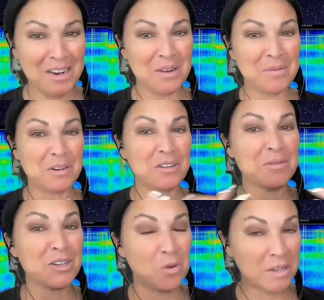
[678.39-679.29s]
We're going to
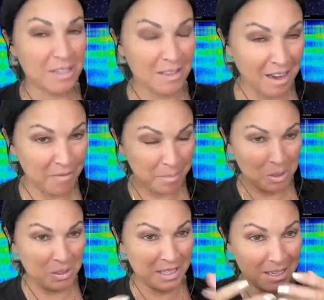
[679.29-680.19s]
record it live,
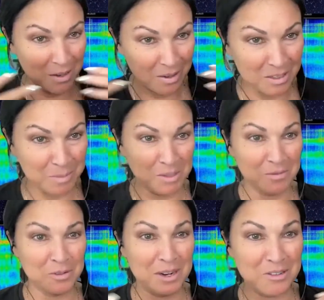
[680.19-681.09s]
pulling in all this
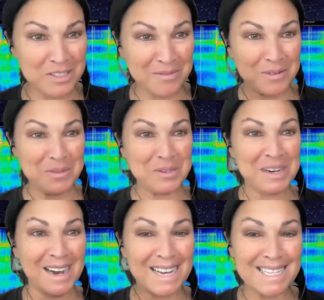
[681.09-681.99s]
beautiful energy from you
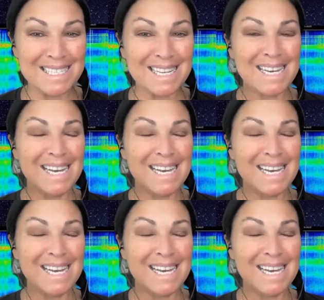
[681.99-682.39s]
guys.